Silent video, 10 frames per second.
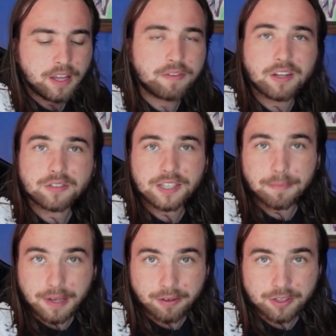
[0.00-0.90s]
If you don't see
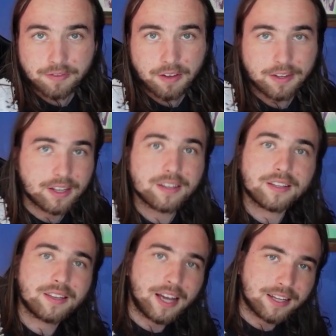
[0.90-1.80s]
Mirrors Vairina,
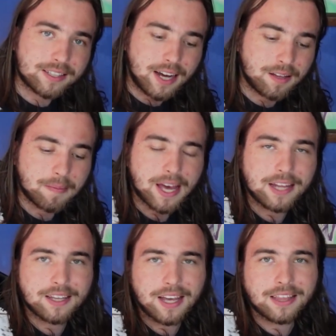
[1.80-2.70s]
the deck is kind of
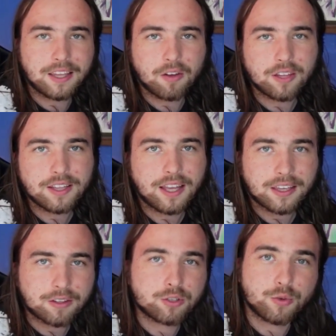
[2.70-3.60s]
bad. And the only like
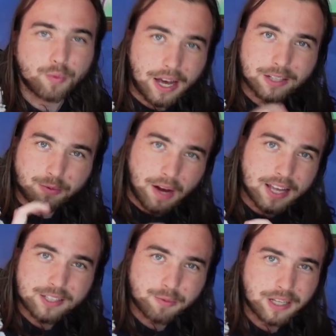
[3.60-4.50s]
direct
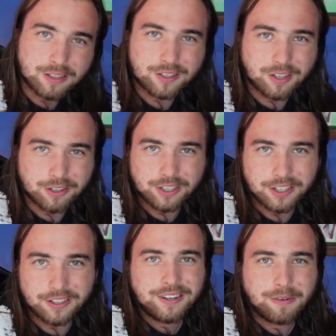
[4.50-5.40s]
ways we could search
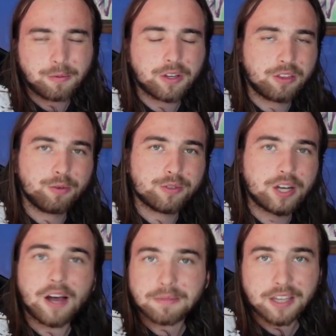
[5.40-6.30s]
it were through
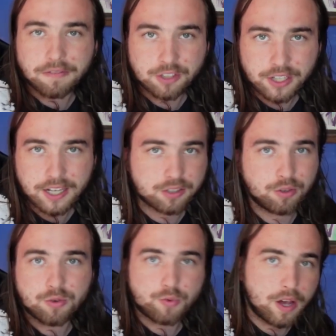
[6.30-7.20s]
top 7 checks
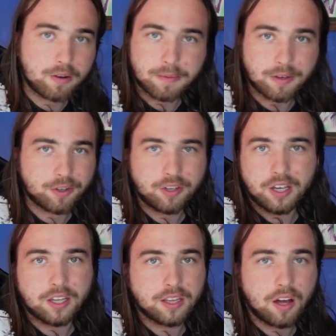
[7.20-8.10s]
through Grail Mirror
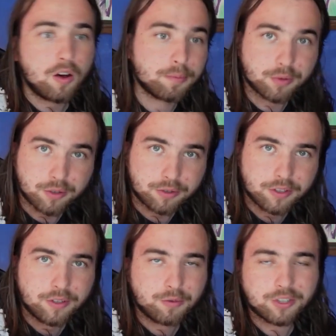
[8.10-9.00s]
and Ultru,
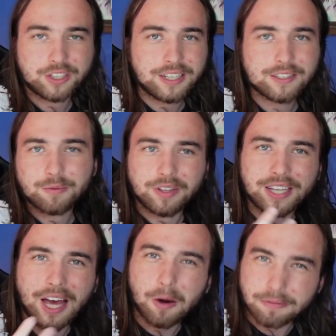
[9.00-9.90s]
which isn't
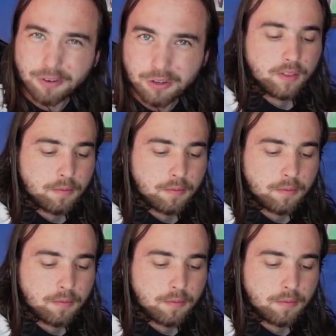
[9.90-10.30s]
really helpful.